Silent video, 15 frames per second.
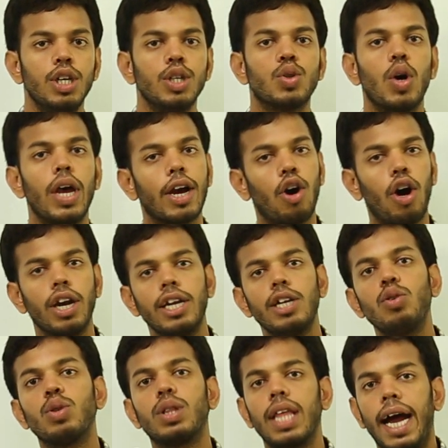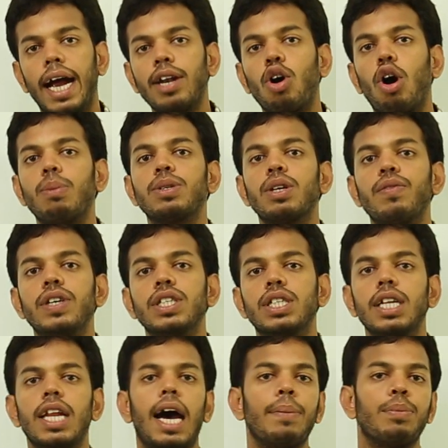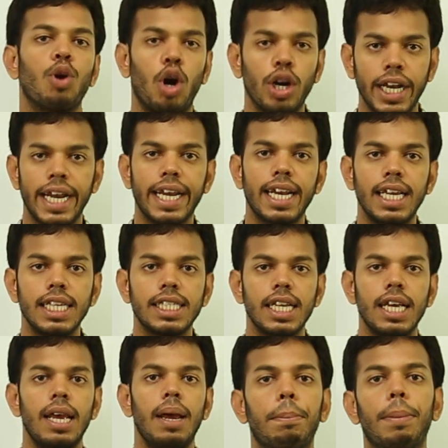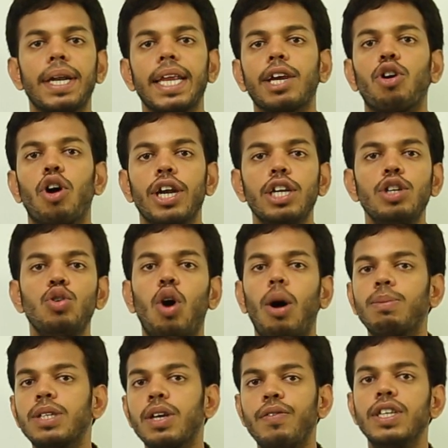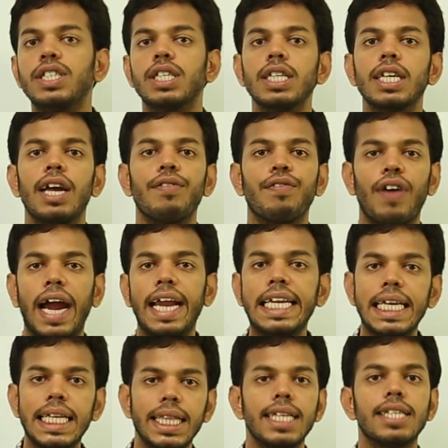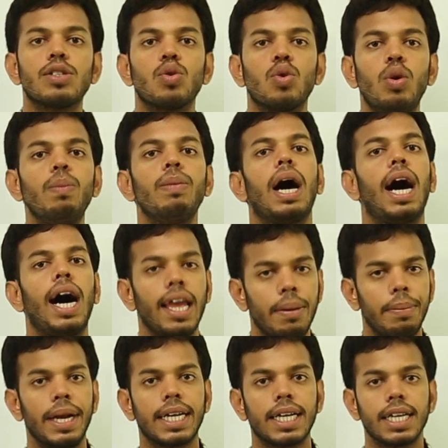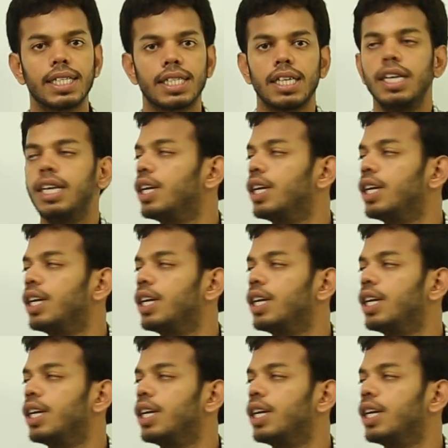So according to that observation I am not at rest but according to observation confined in this room I am at rest.